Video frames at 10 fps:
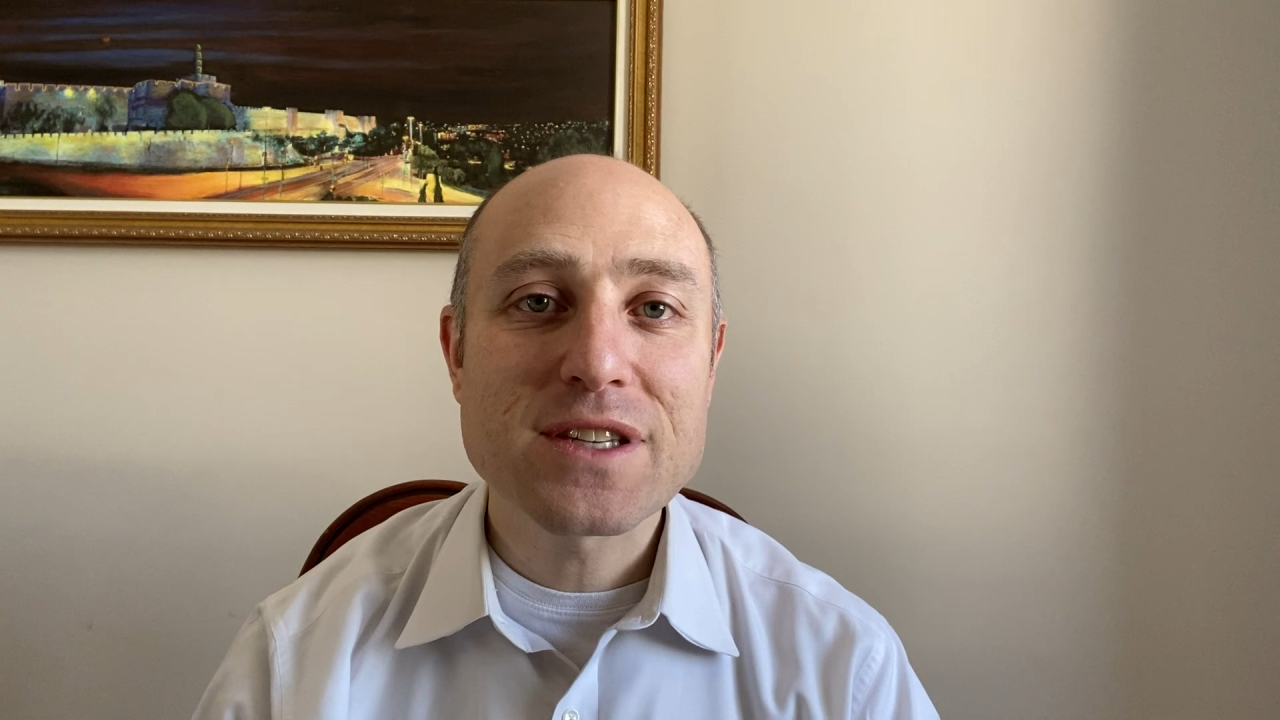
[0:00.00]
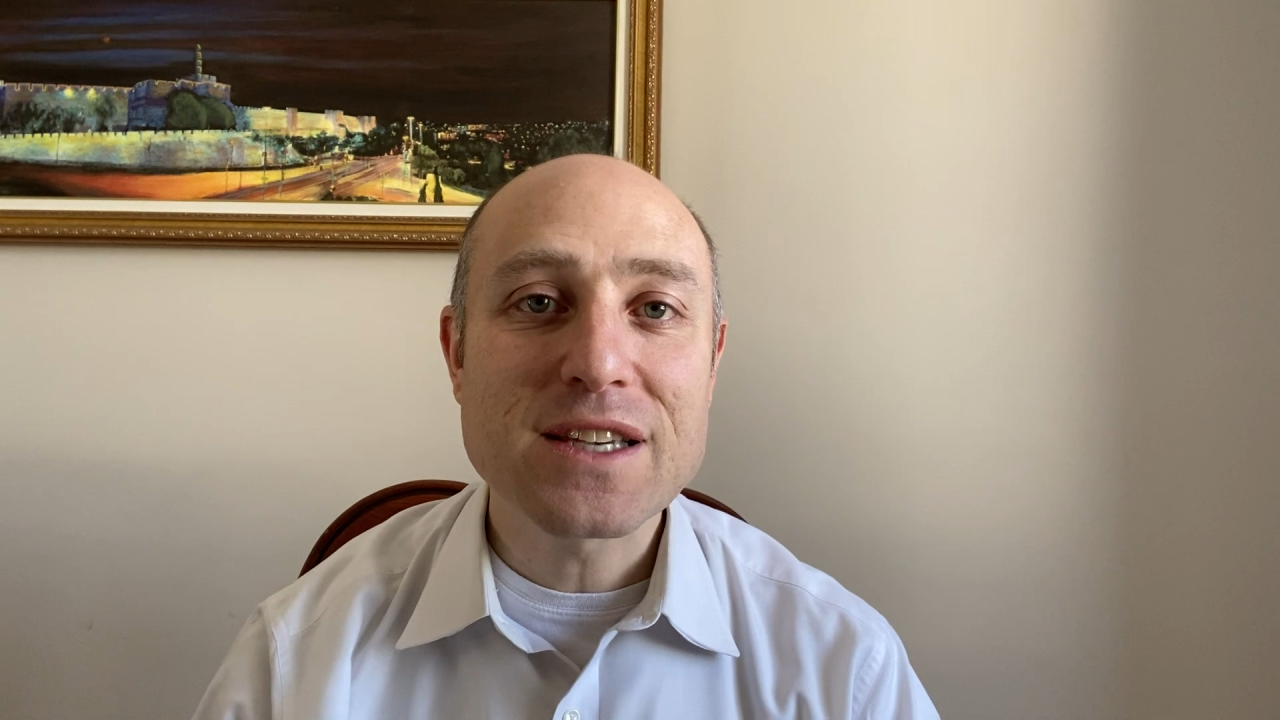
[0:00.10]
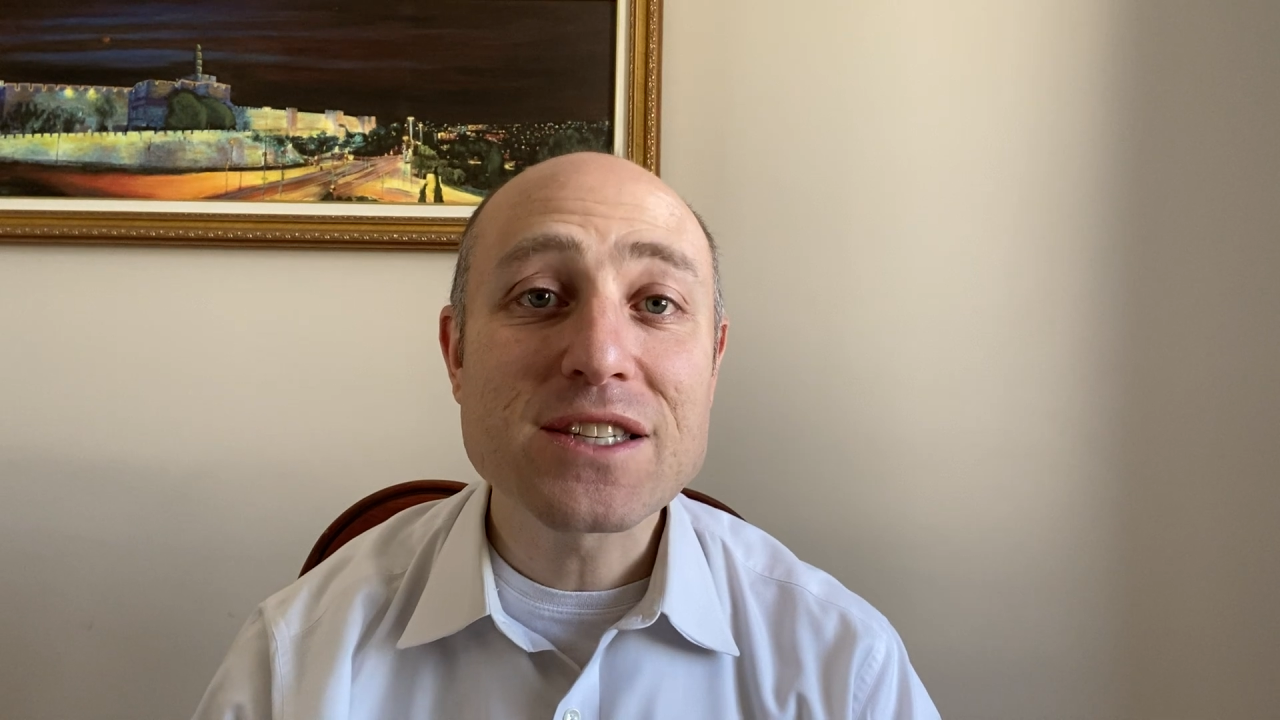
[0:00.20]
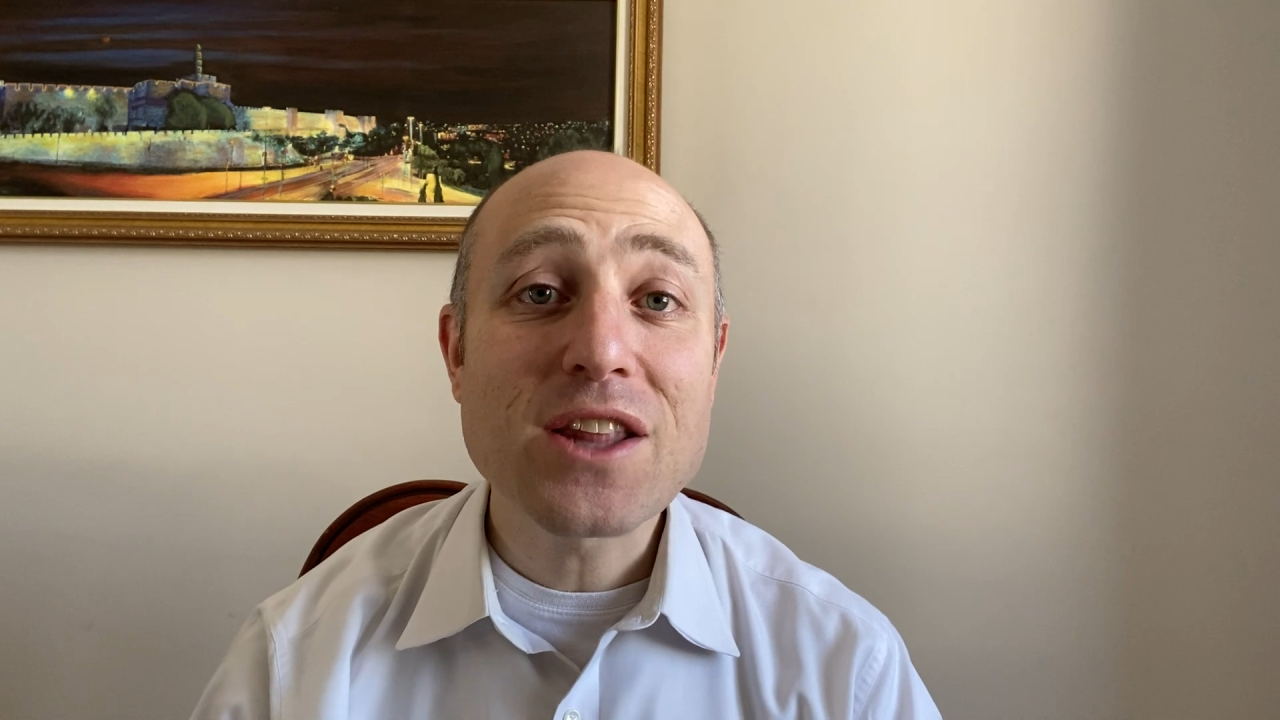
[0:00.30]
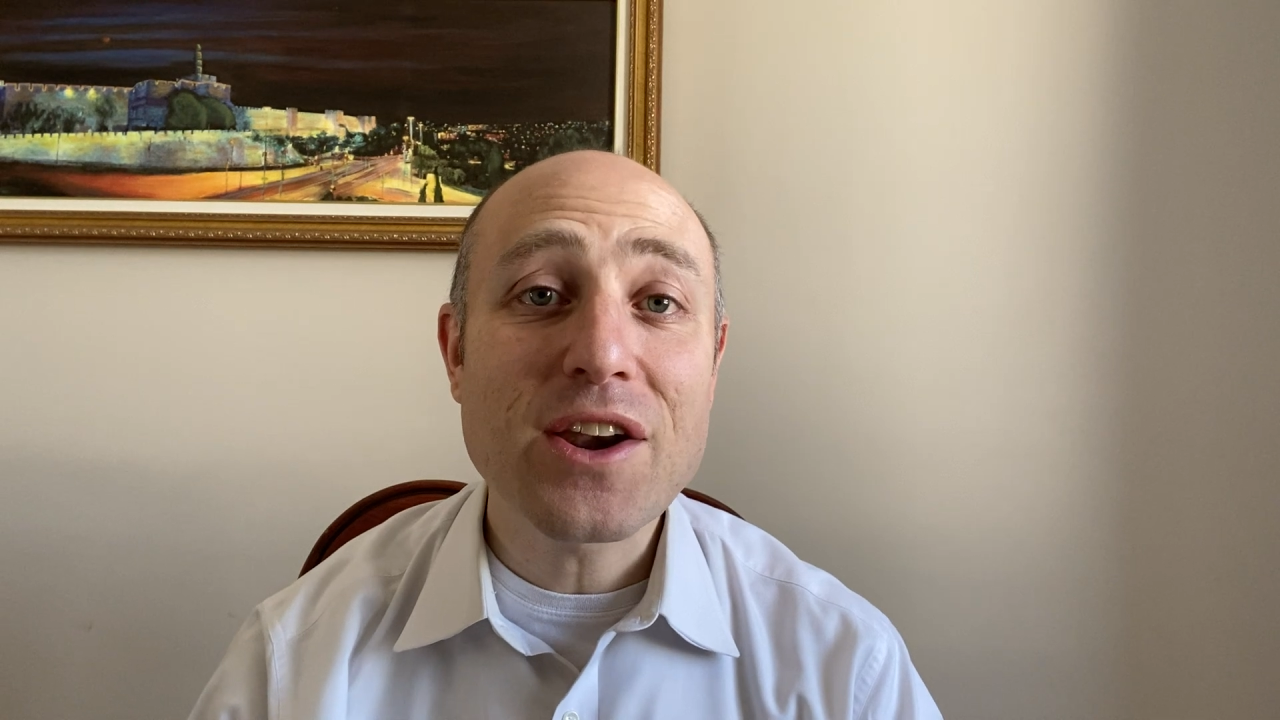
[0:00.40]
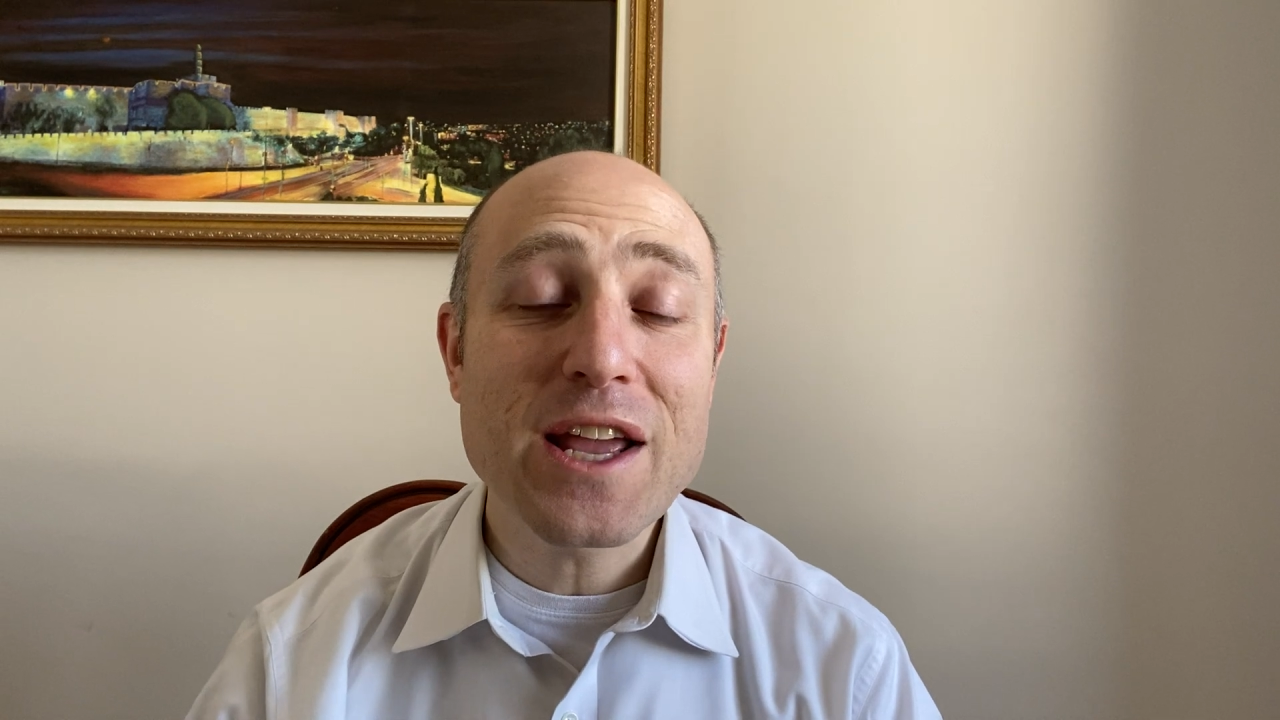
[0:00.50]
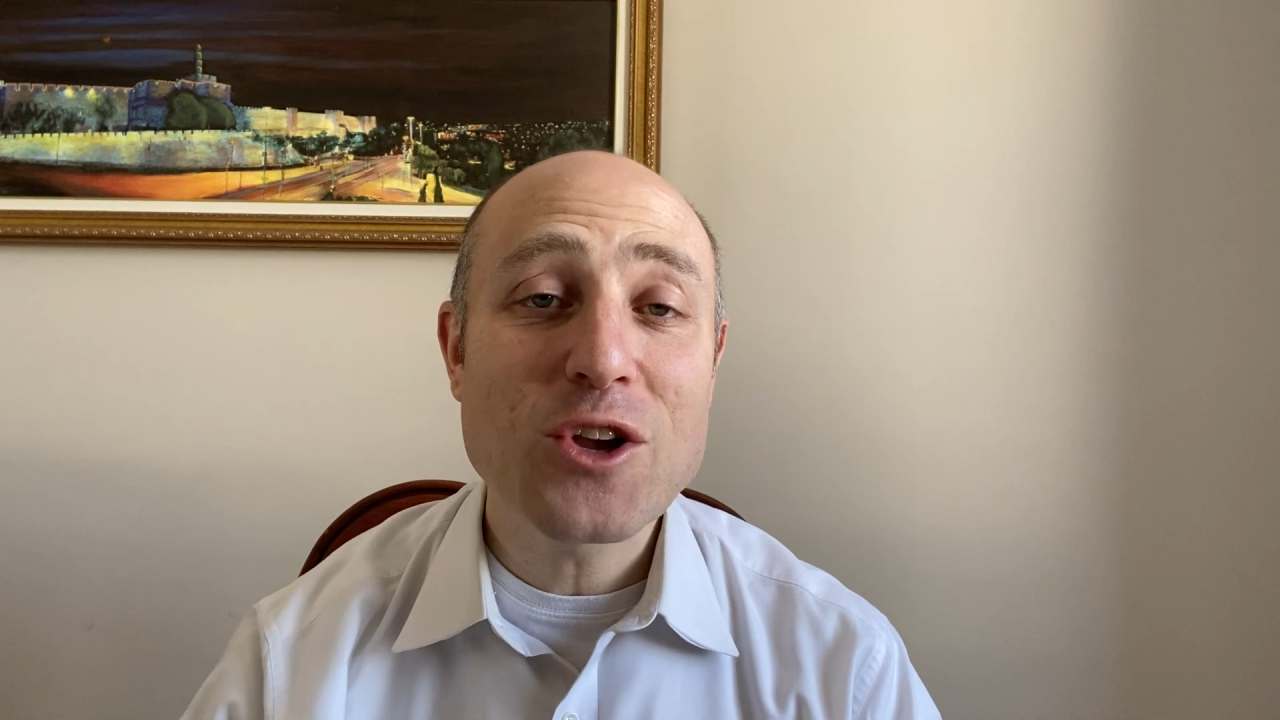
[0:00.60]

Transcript: a stunning